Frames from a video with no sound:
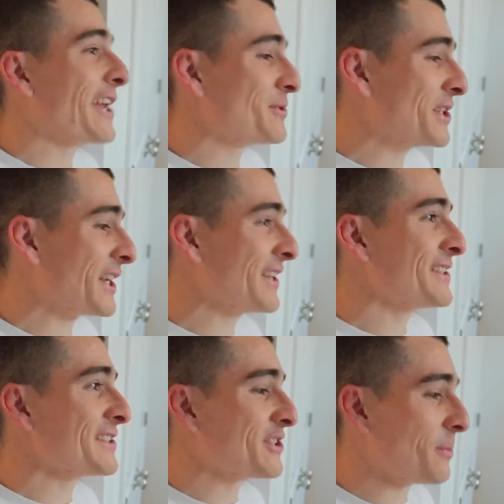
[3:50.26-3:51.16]
as ridiculous
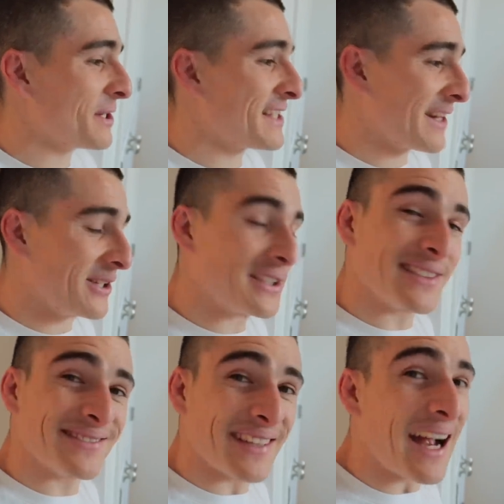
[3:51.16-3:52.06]
and stupid as that
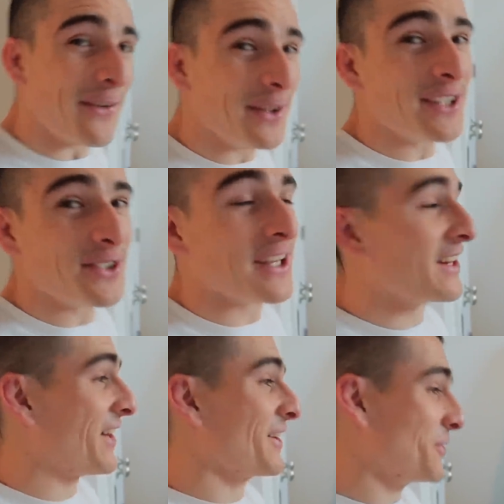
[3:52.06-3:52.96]
looked, I really do get a
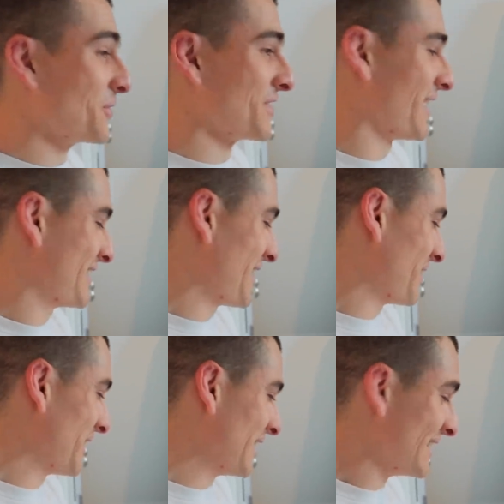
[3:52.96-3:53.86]
lot of cool shots that
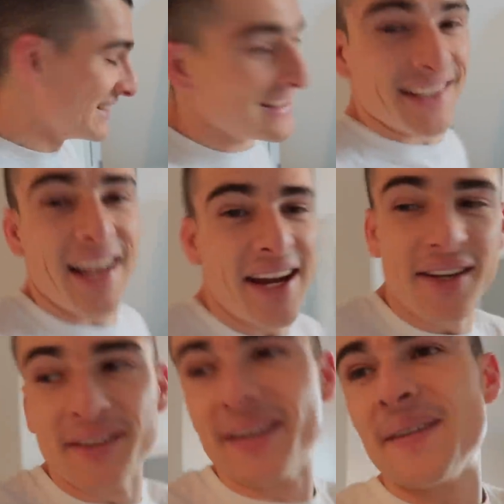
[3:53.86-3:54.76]
way. Anywho.